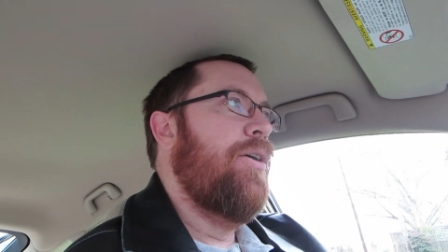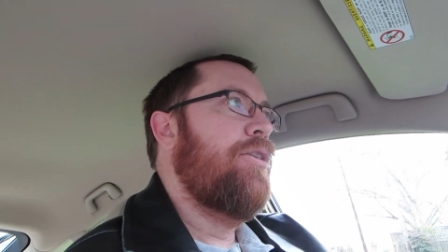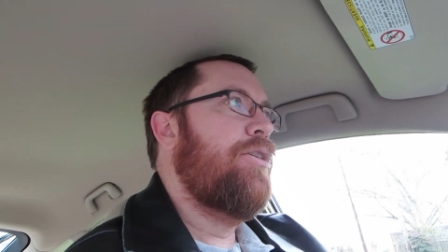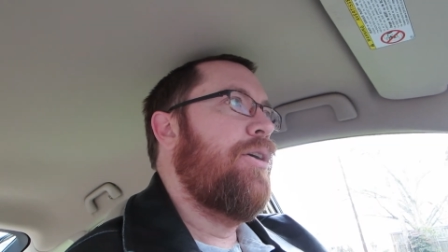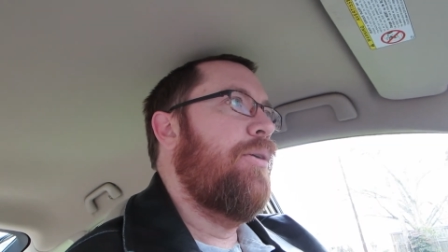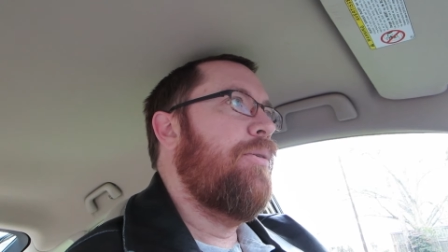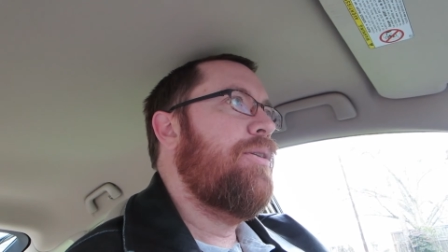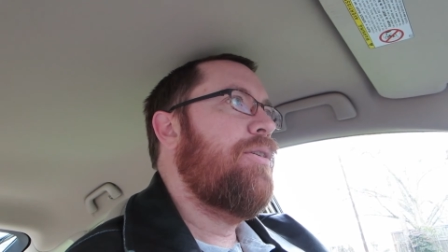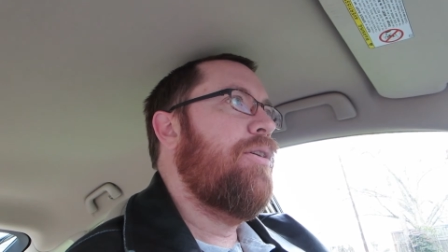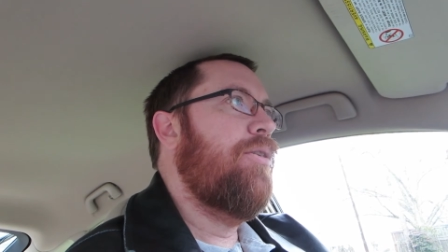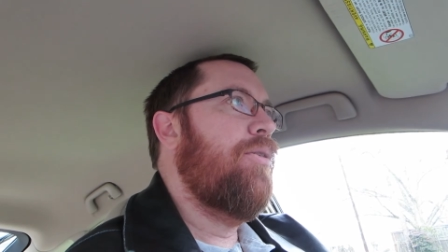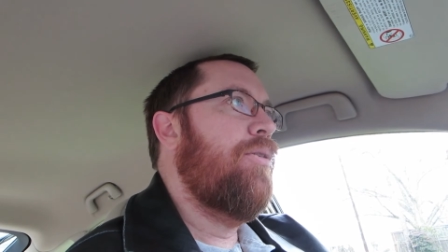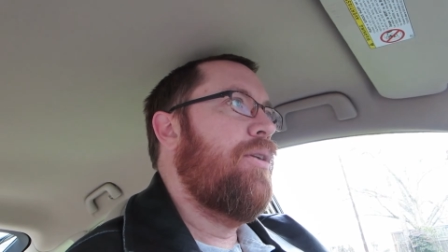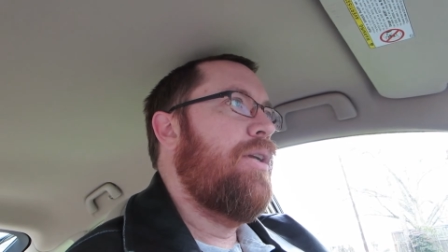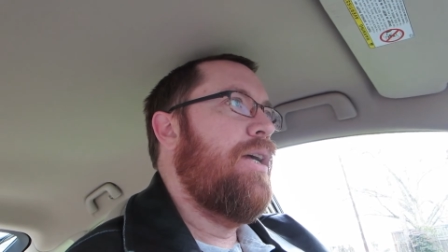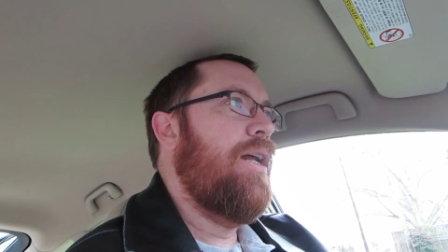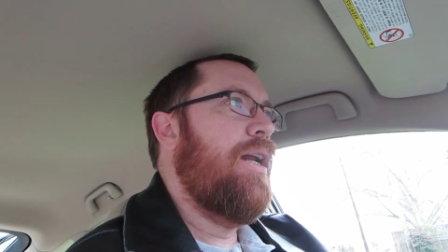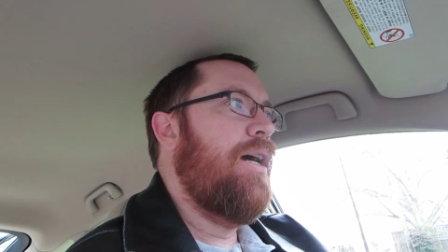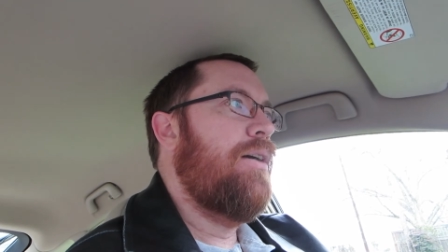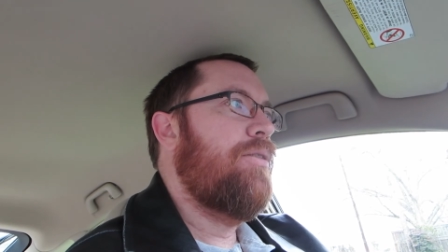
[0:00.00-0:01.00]
So I wasn't
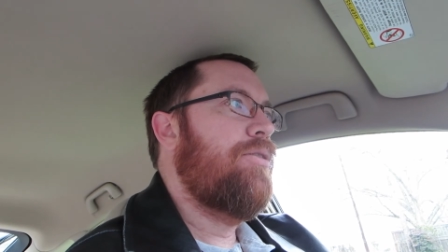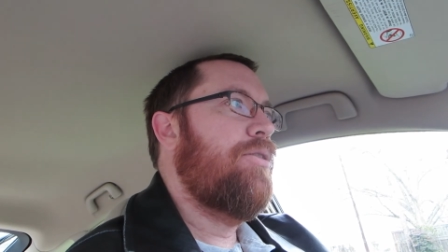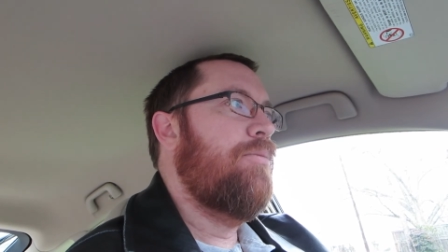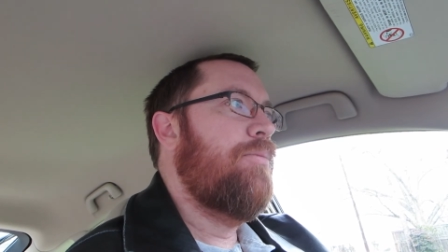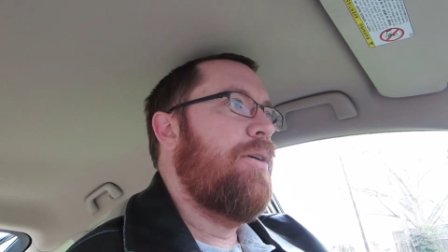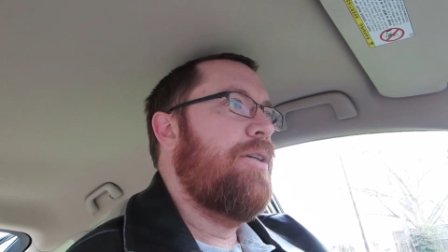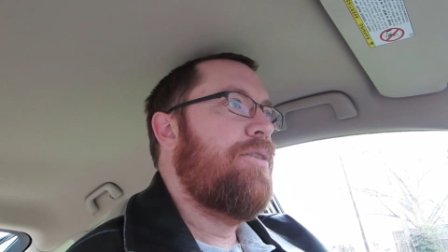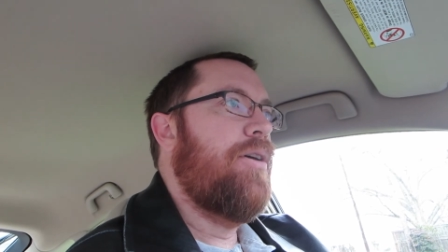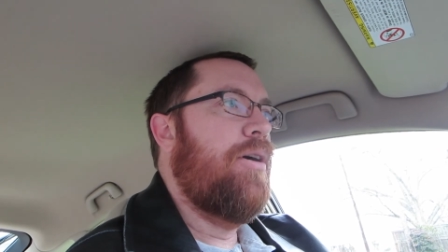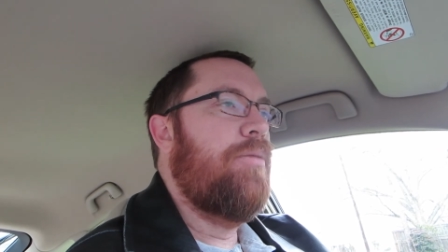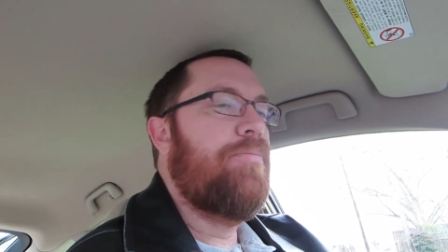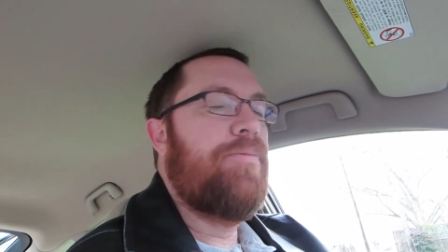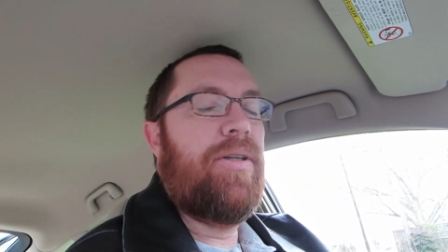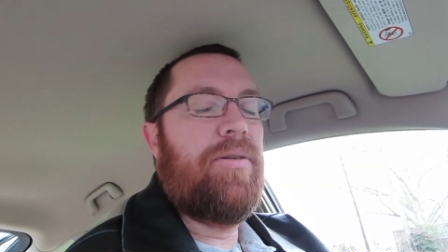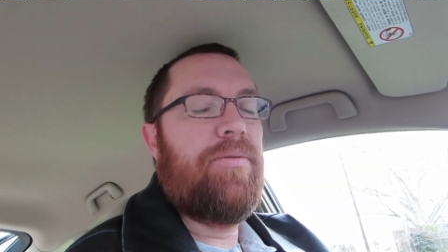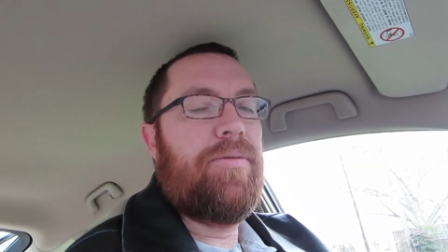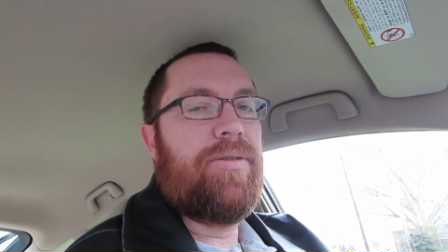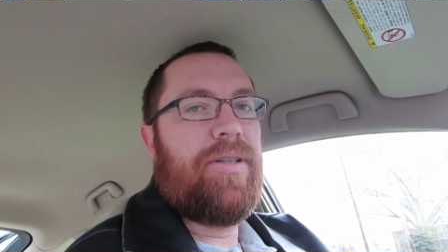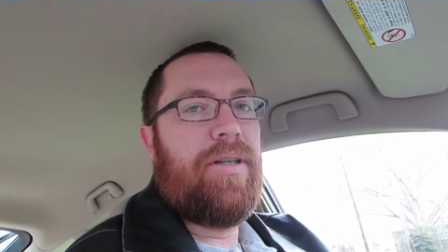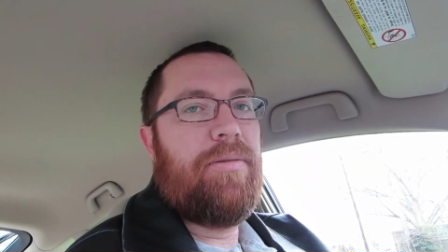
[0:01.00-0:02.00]
holding out too much hope that
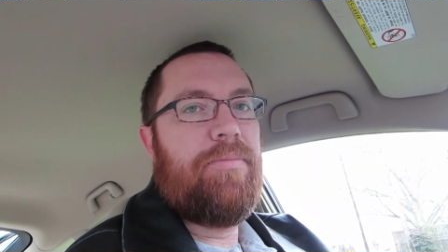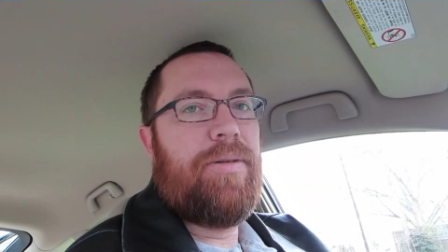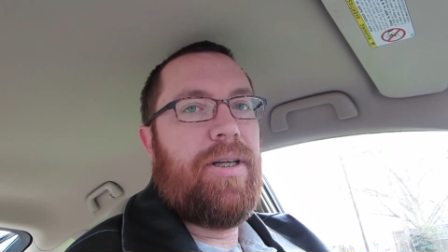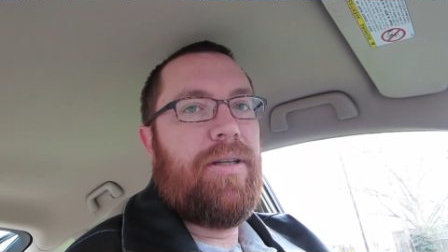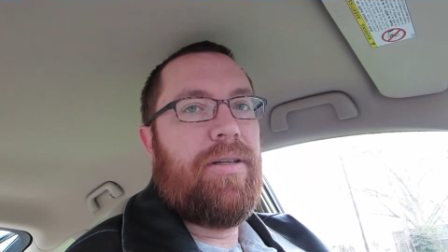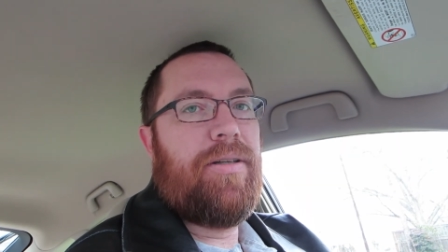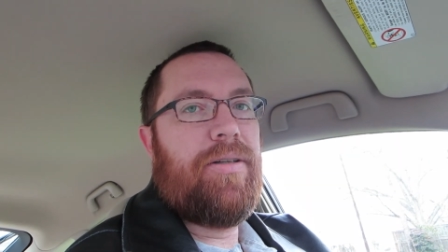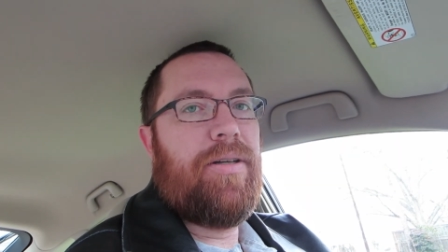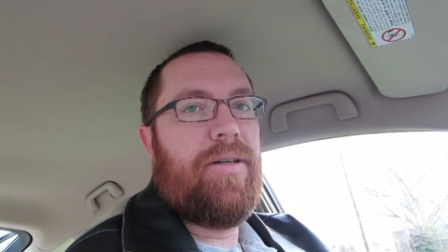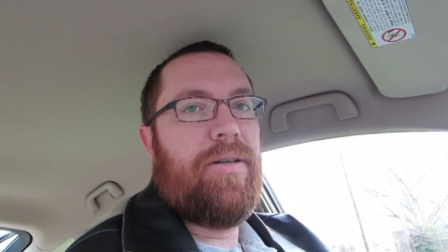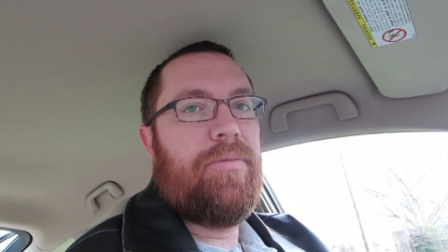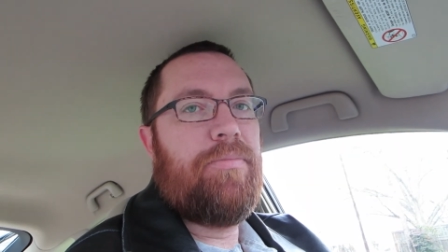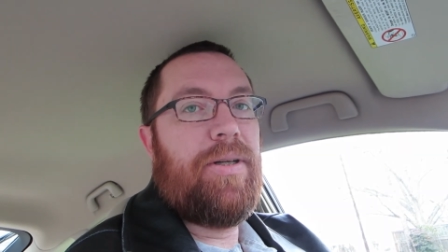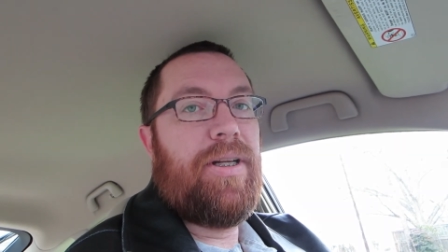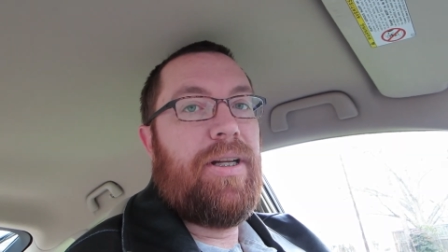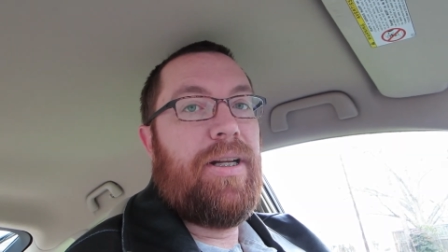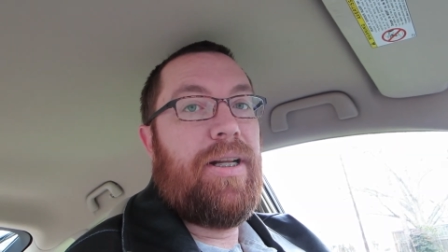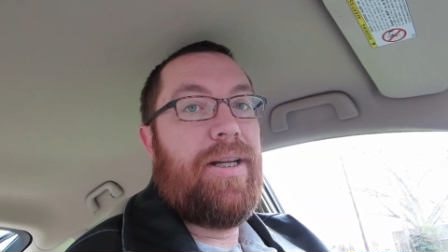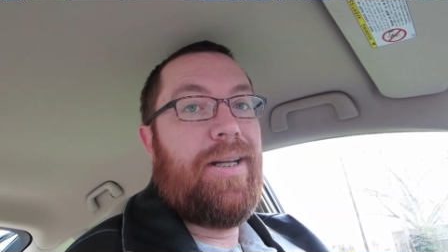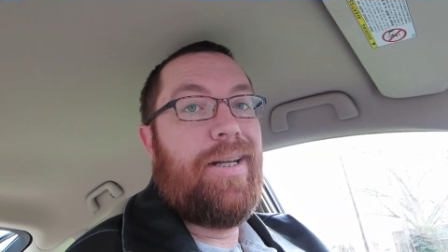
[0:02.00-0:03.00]
it was going to be any good,
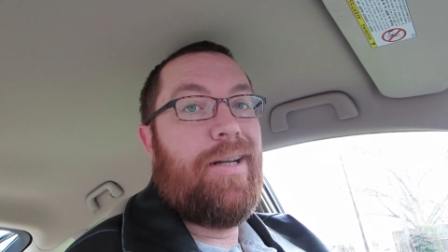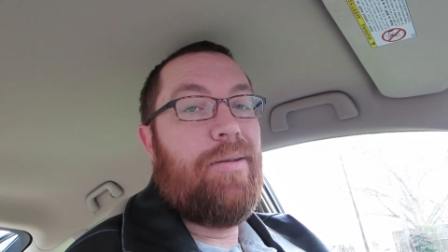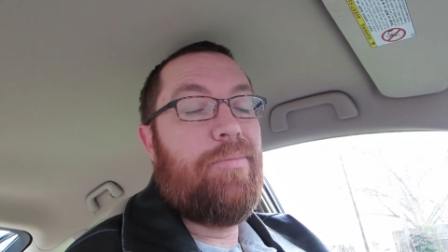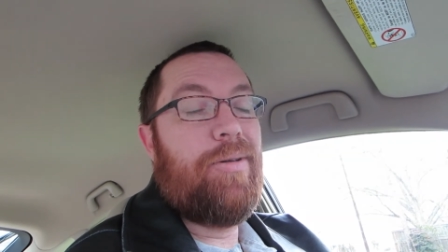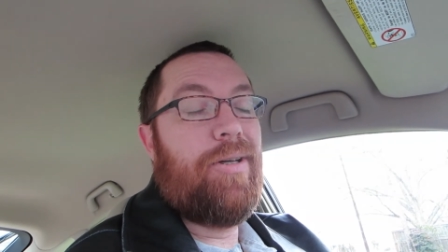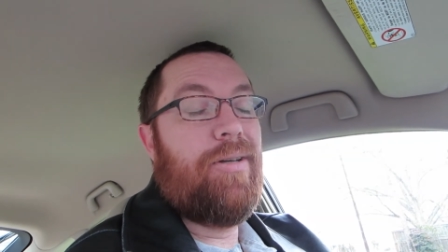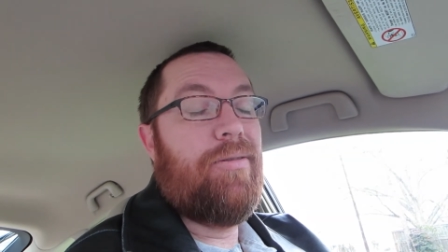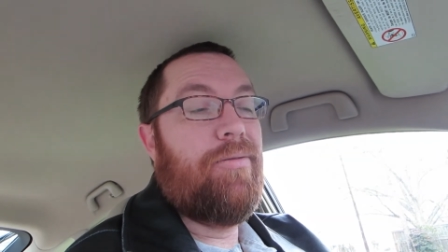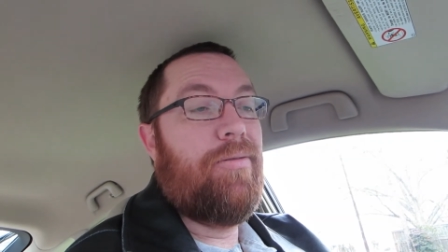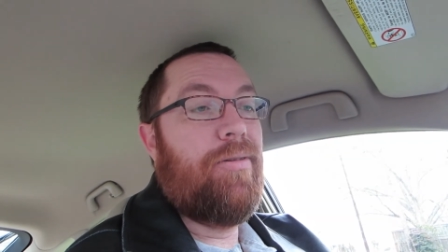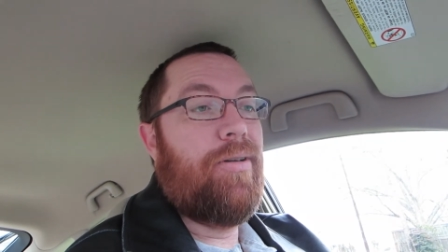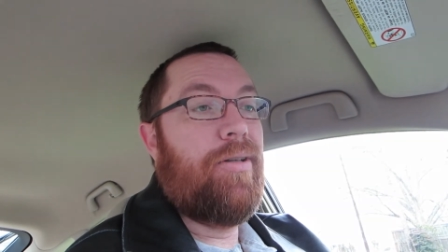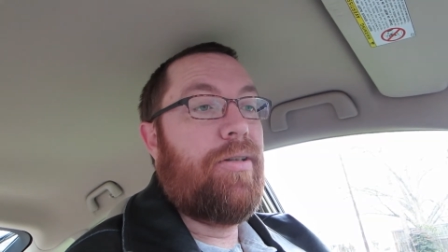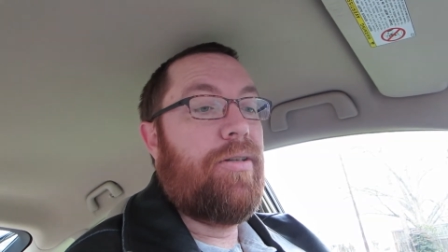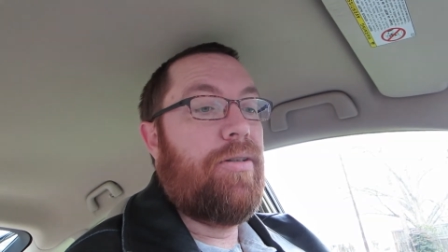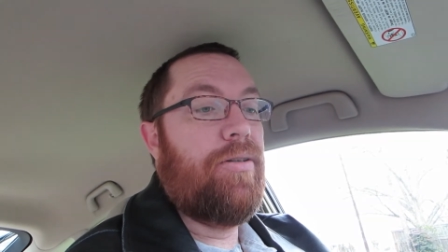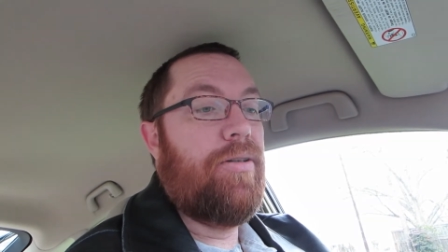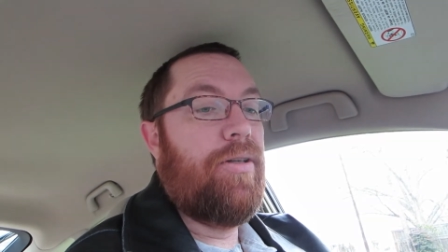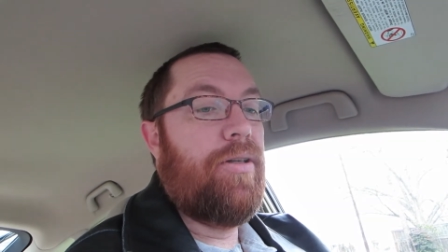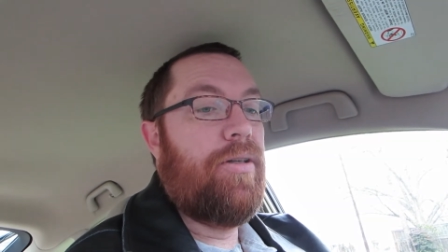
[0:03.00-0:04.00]
but it ended up being really
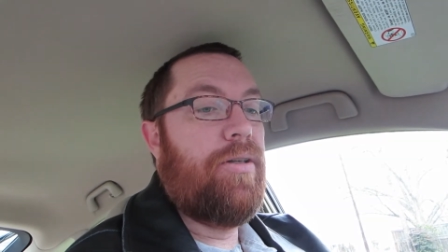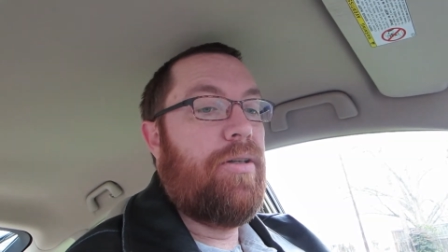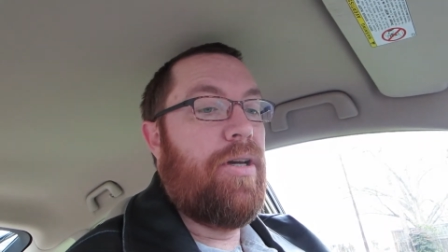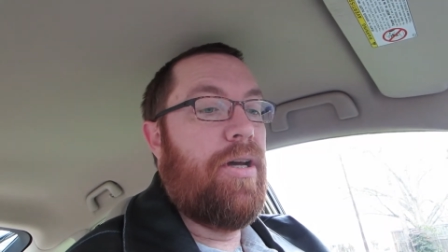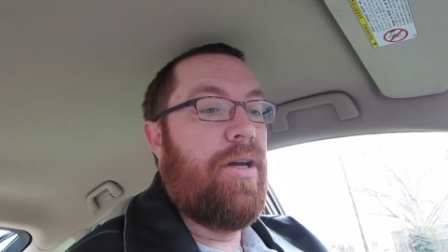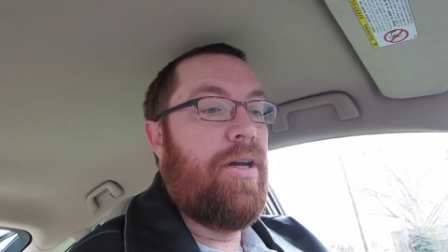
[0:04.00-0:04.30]
good.